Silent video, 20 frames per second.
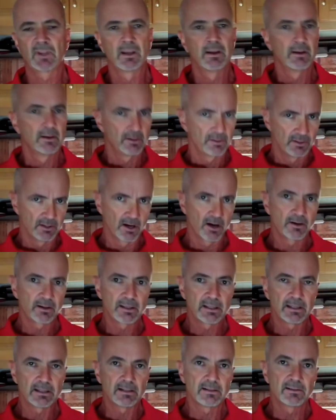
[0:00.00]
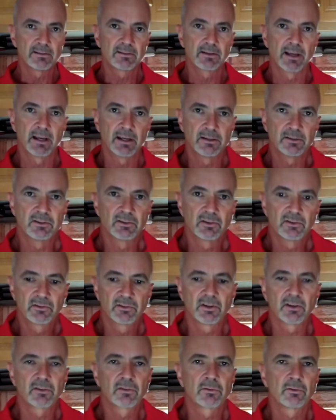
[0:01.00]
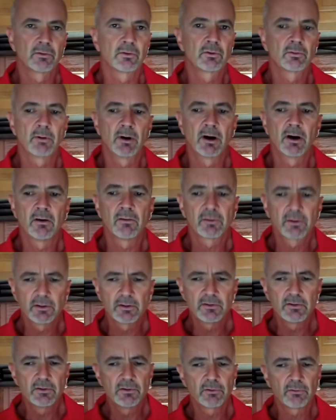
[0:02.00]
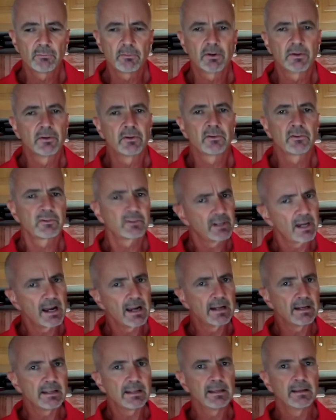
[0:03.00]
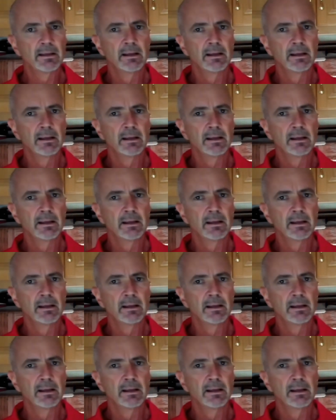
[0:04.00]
Young kids, ages 6 through 12, could use one of those tiny